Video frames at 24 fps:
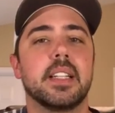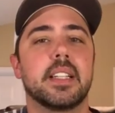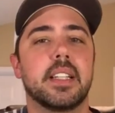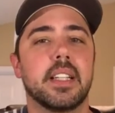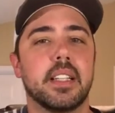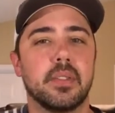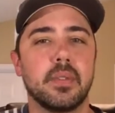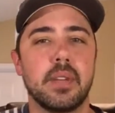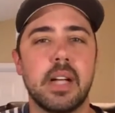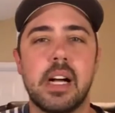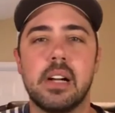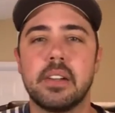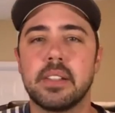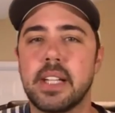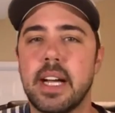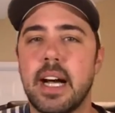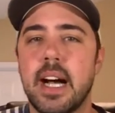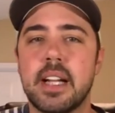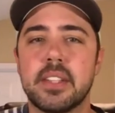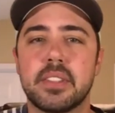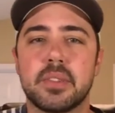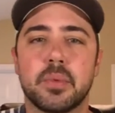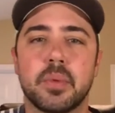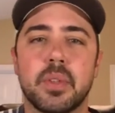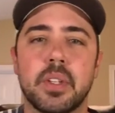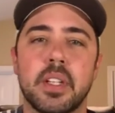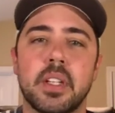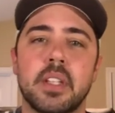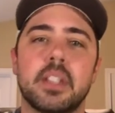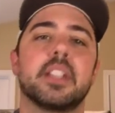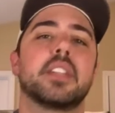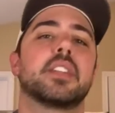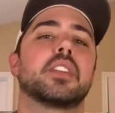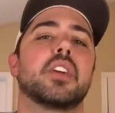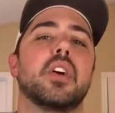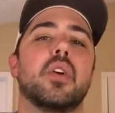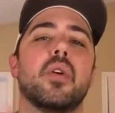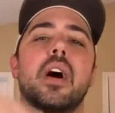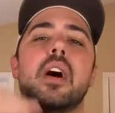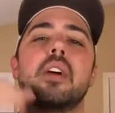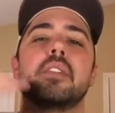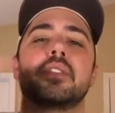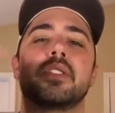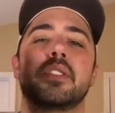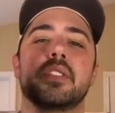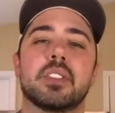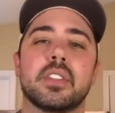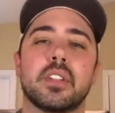get around God's Word, then go
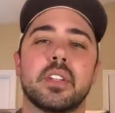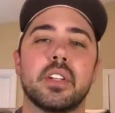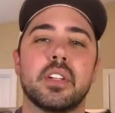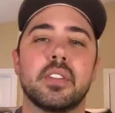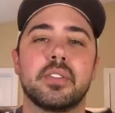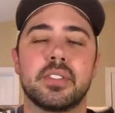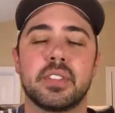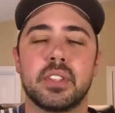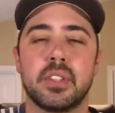out and serve.